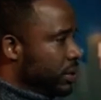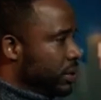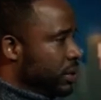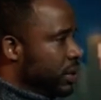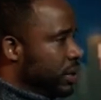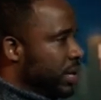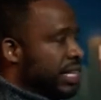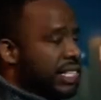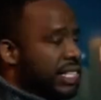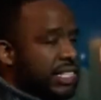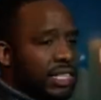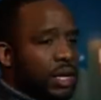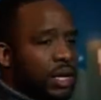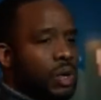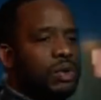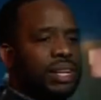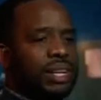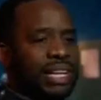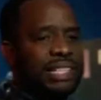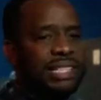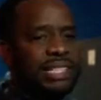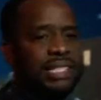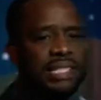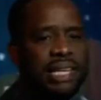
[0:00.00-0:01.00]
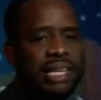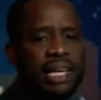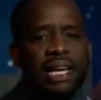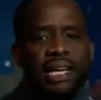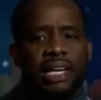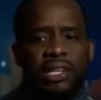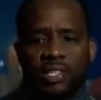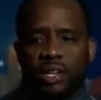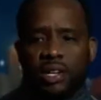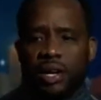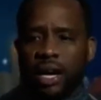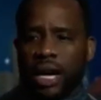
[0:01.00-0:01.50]
As soon as
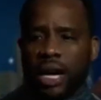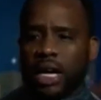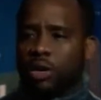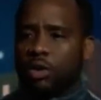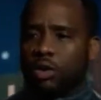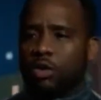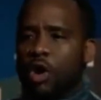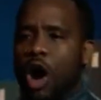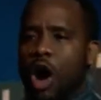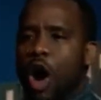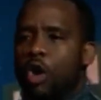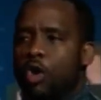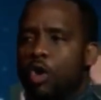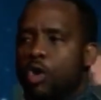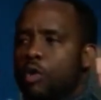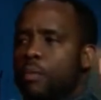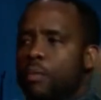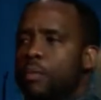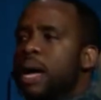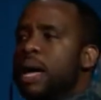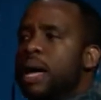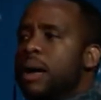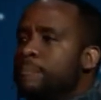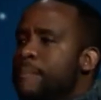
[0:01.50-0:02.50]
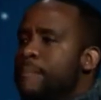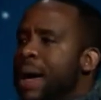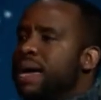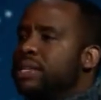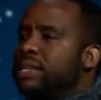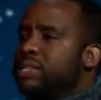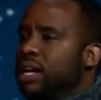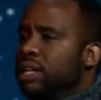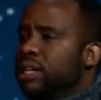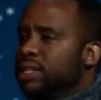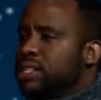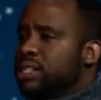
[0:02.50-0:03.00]
Caesar in Rome
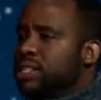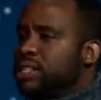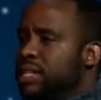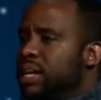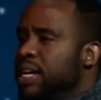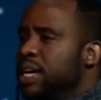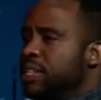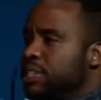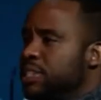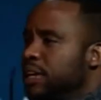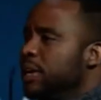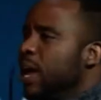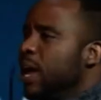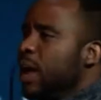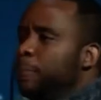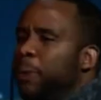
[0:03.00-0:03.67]
makes a decision,